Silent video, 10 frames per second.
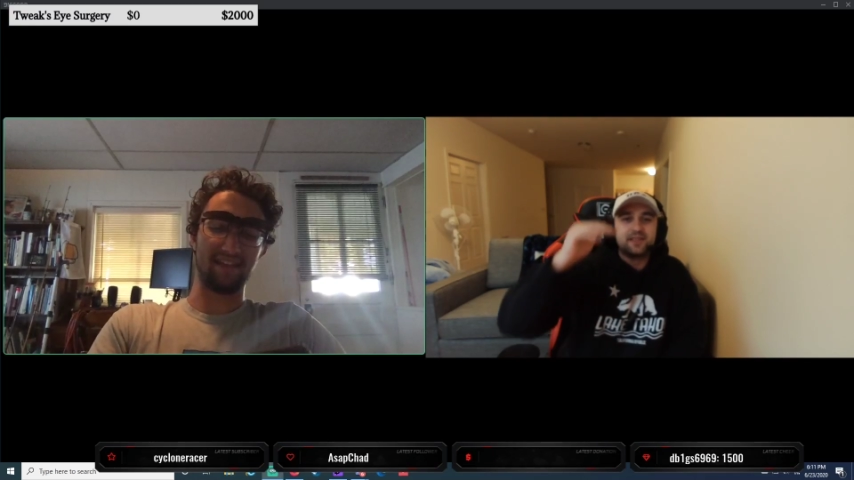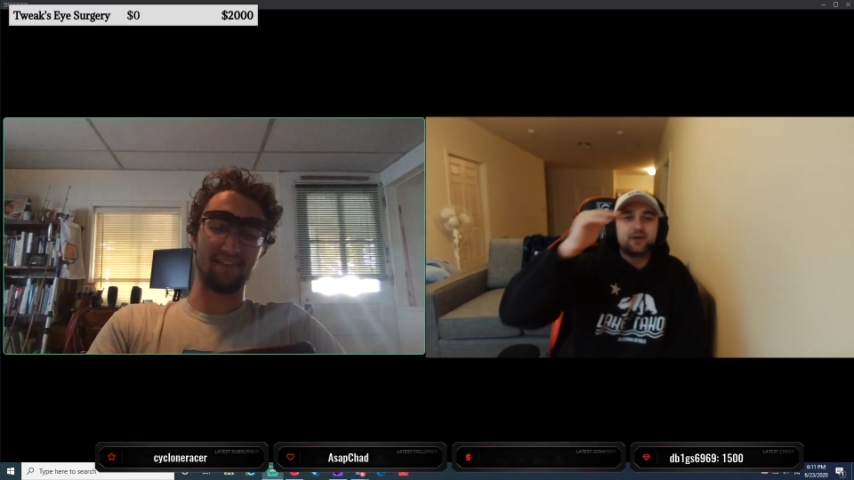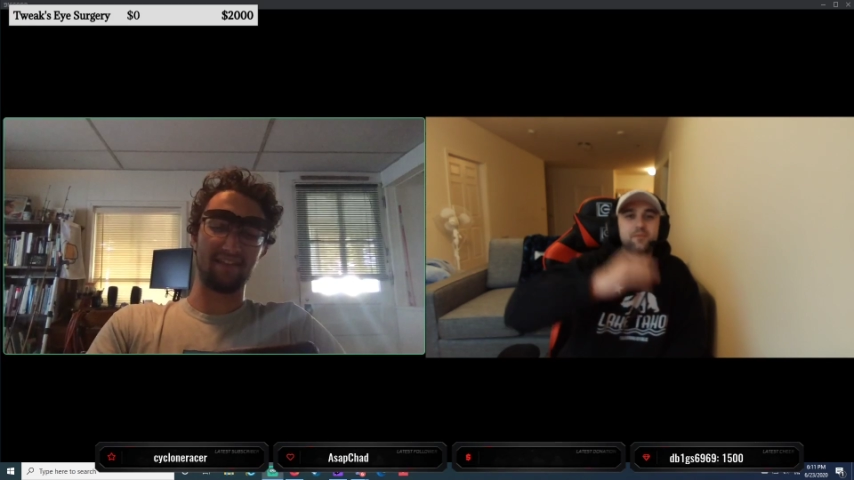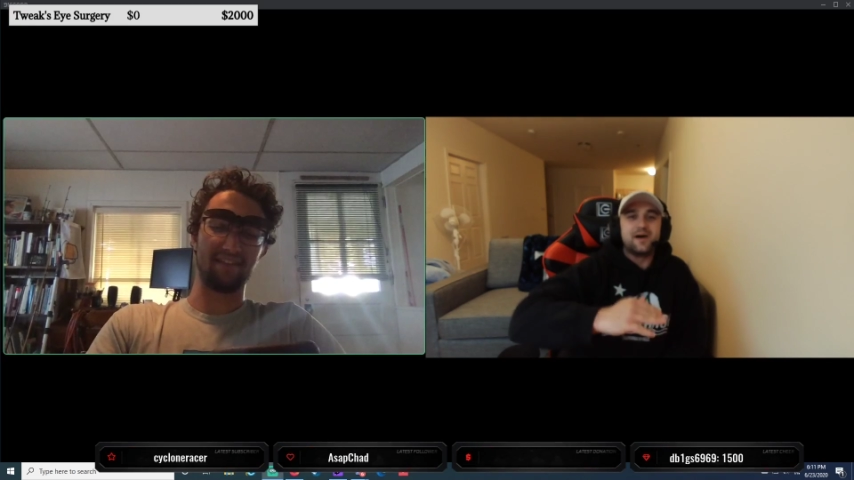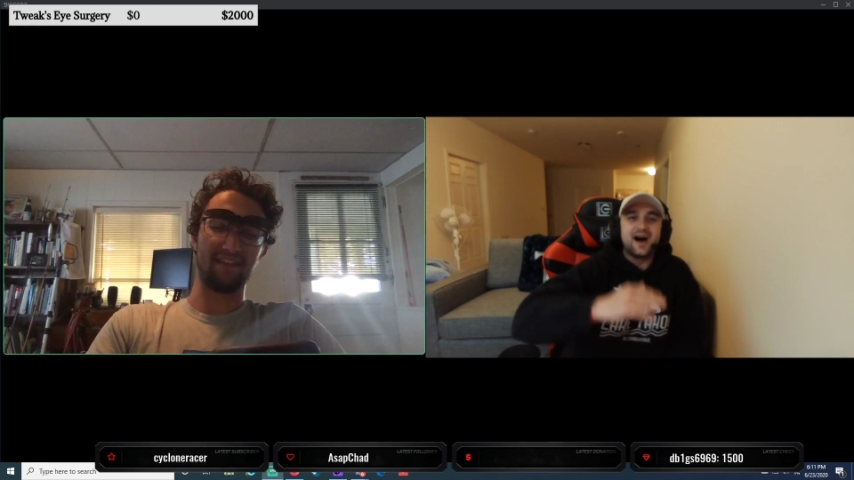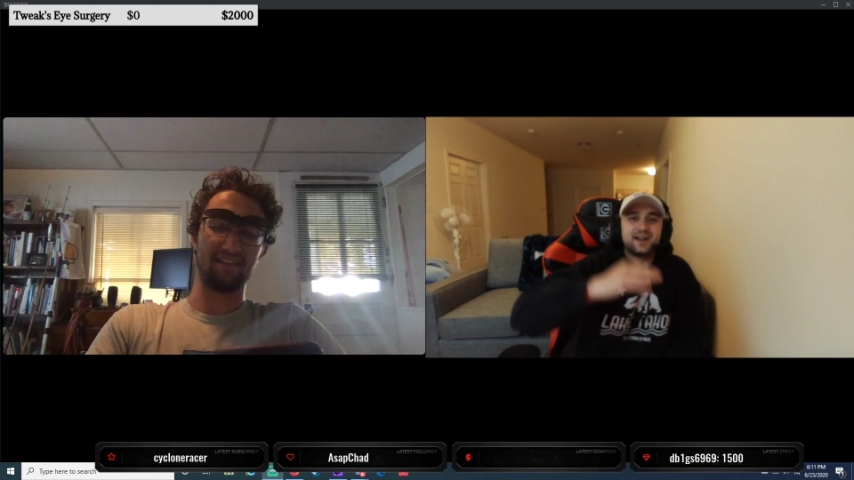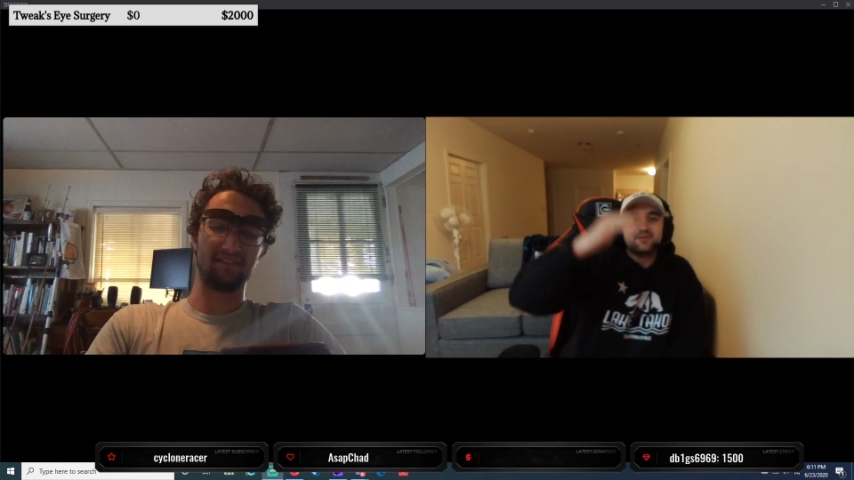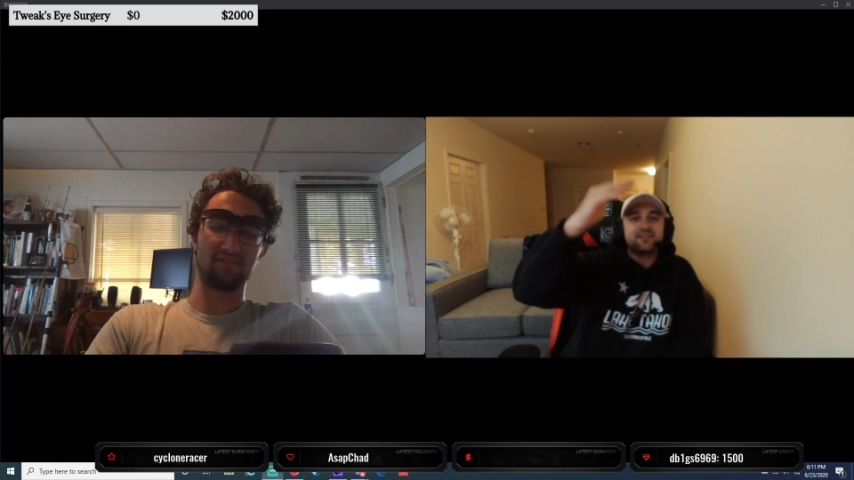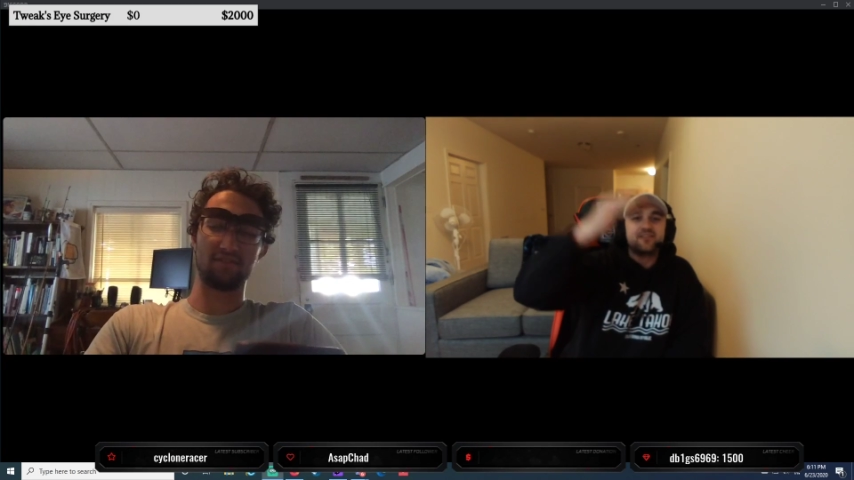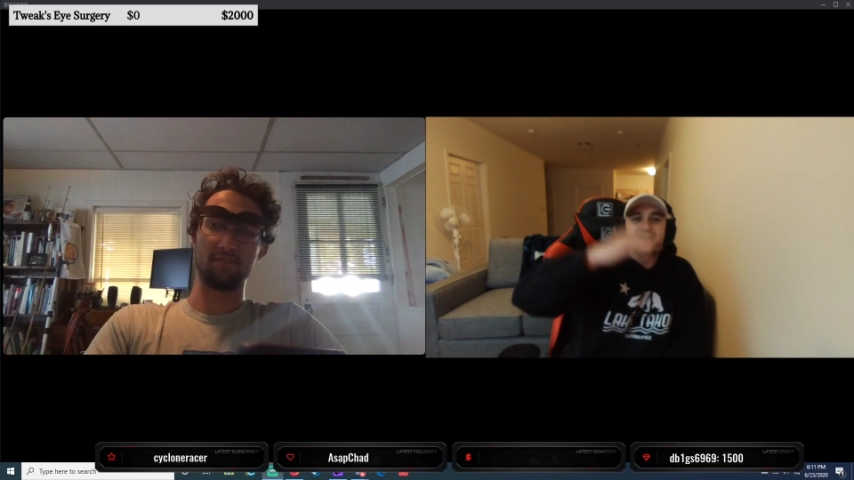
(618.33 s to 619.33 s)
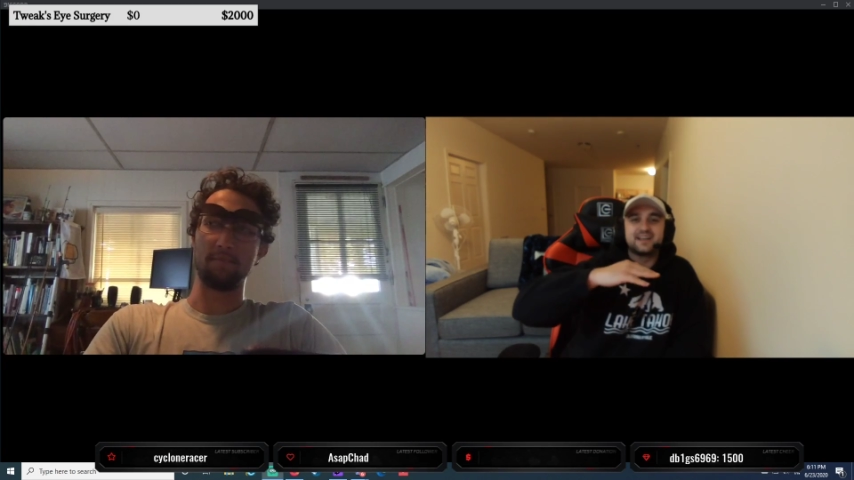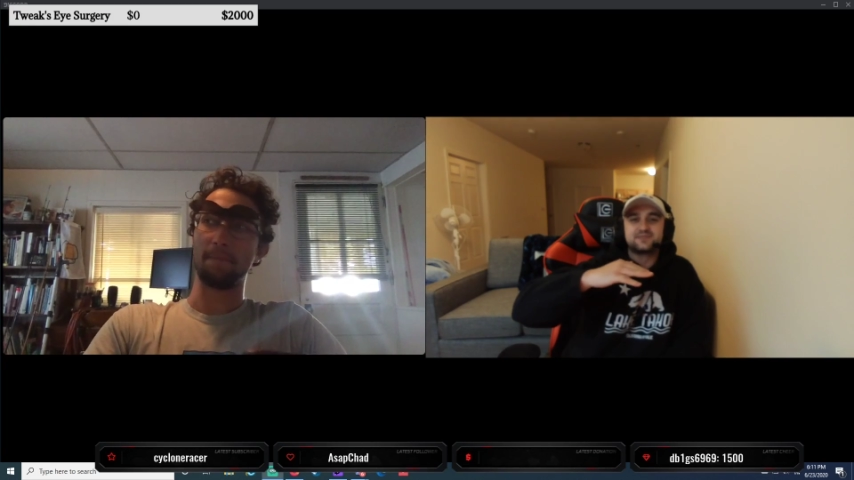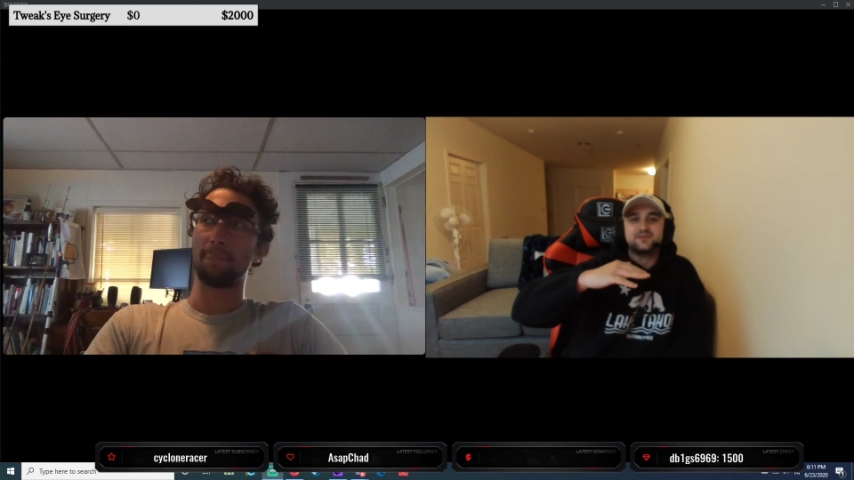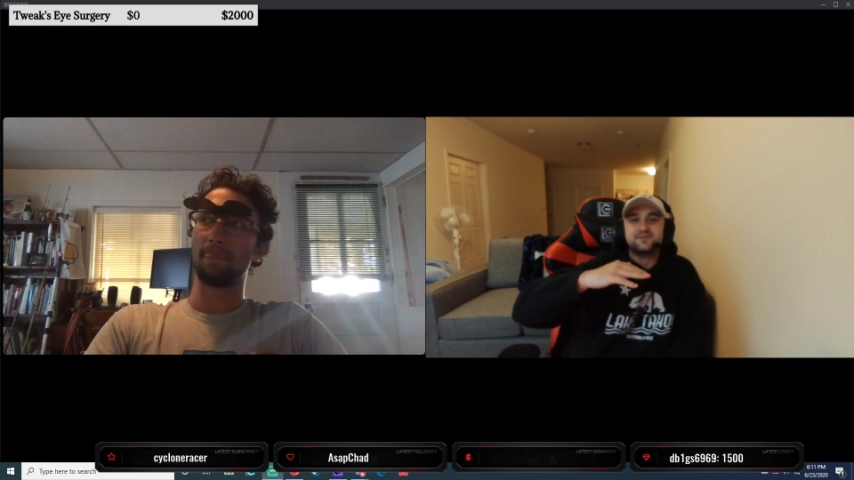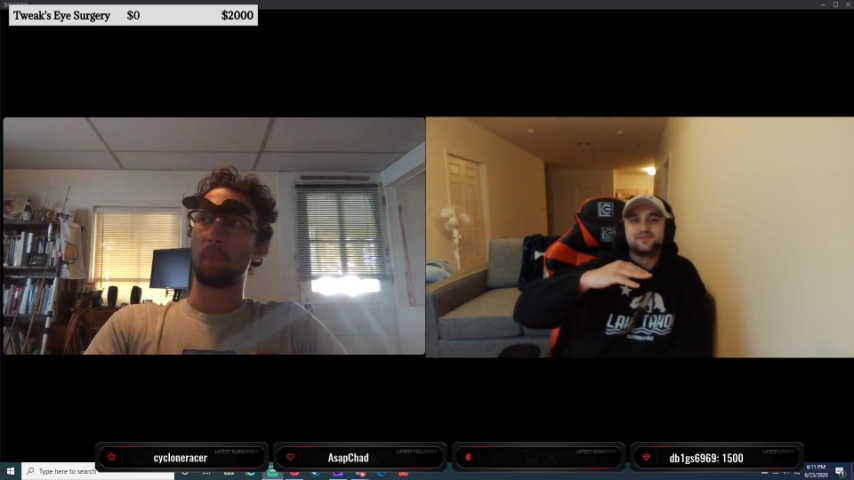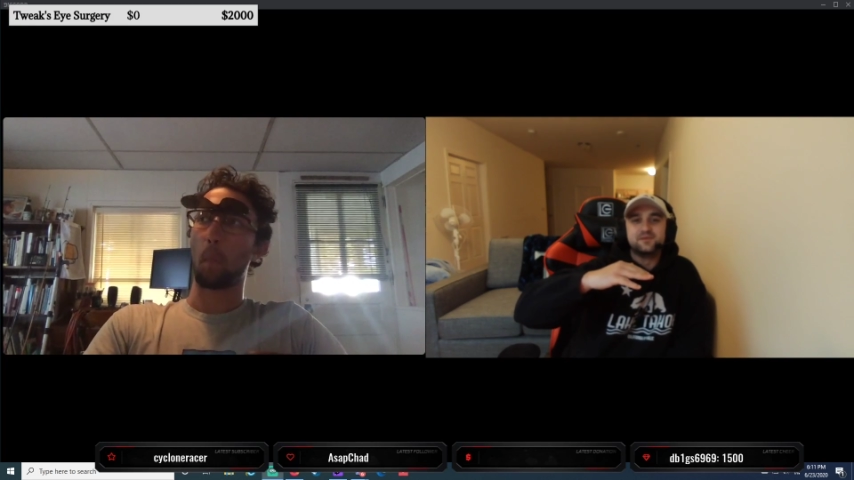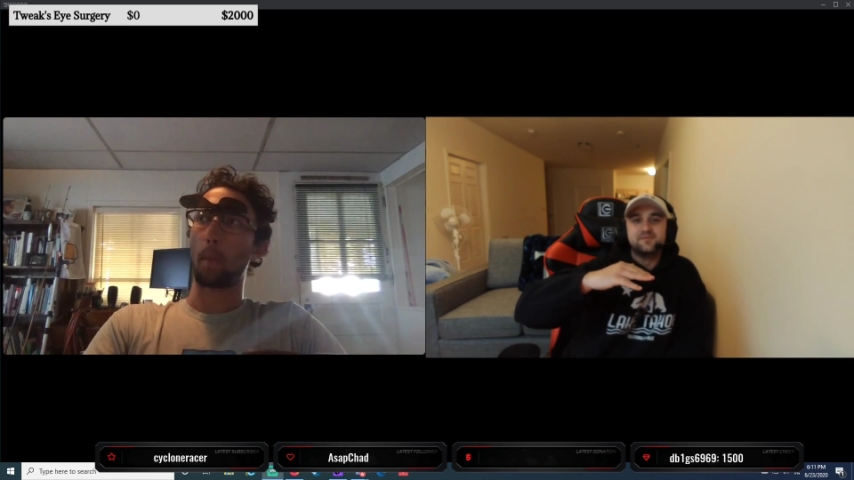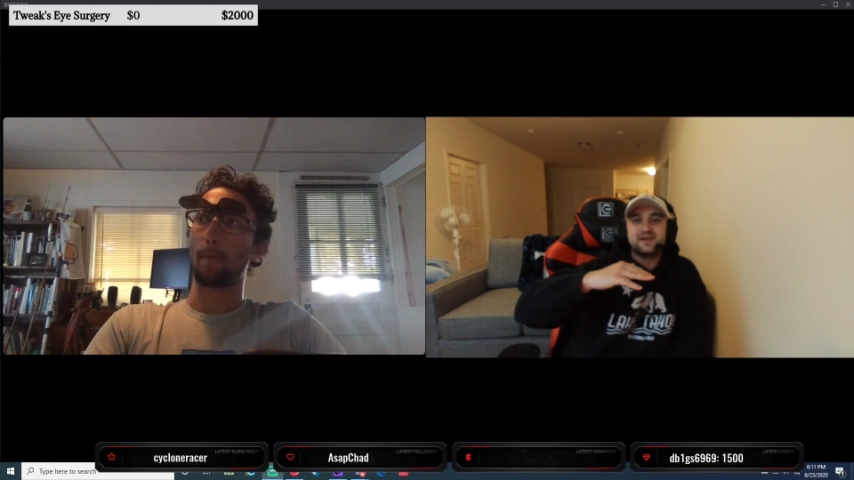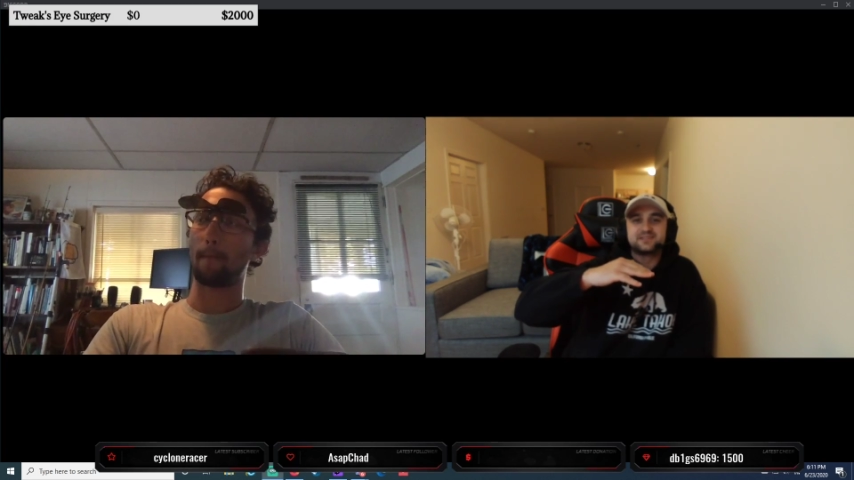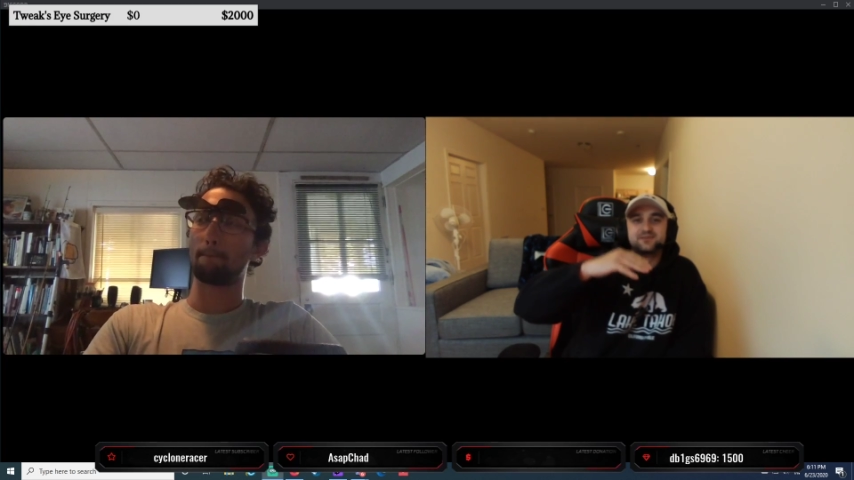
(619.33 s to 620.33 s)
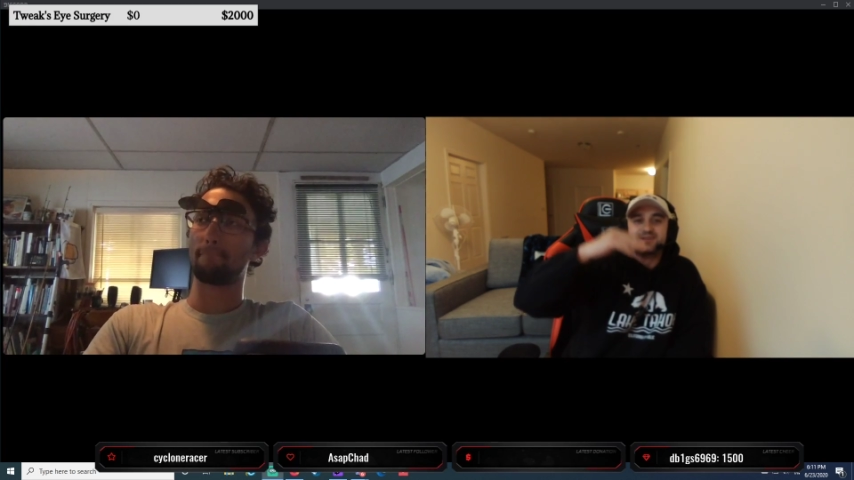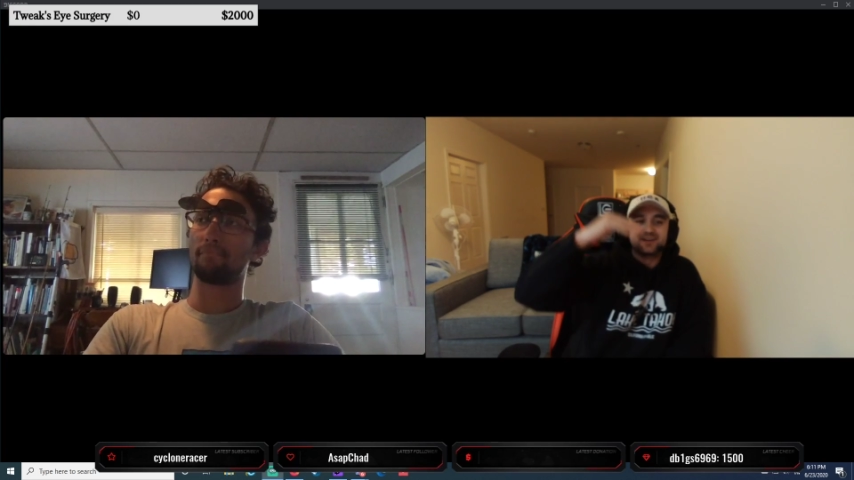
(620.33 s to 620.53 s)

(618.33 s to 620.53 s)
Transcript: were bottom on the last one from the best one,